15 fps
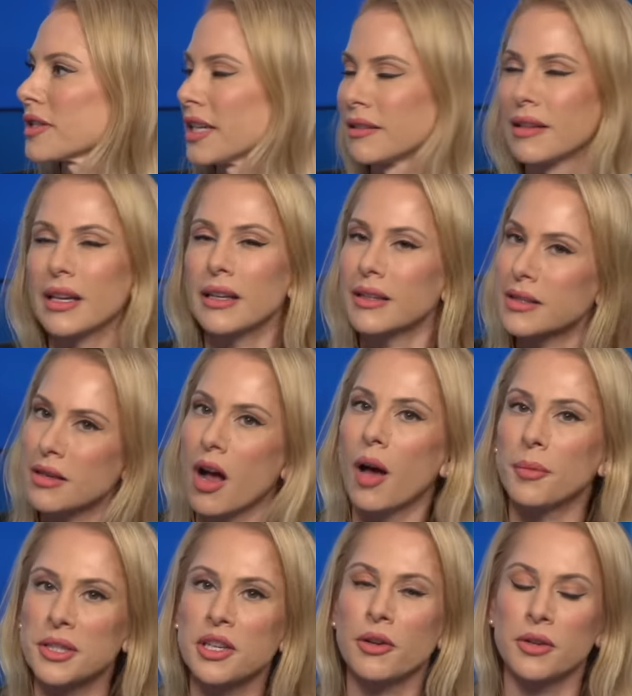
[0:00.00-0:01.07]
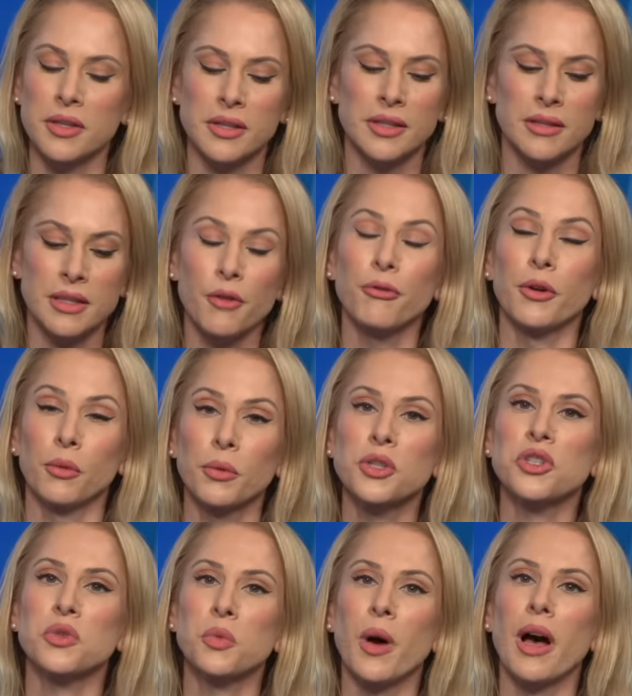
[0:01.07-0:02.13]
And his commentary is different,
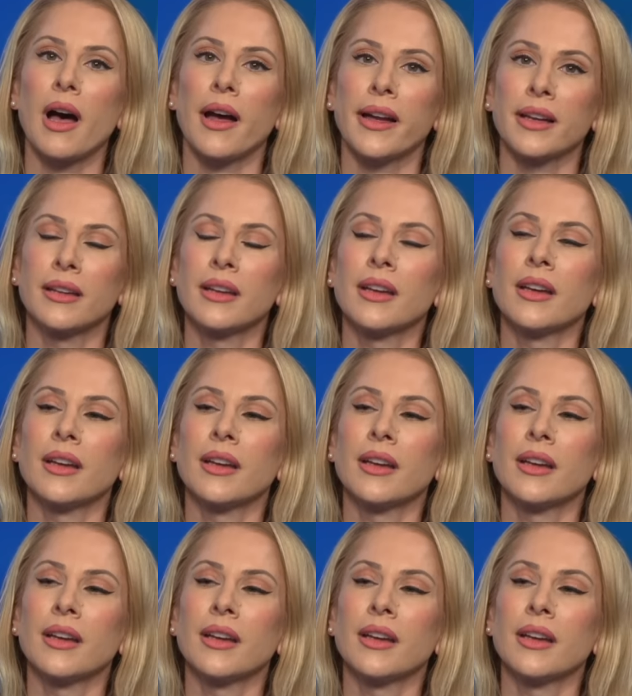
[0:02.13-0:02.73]
which is why,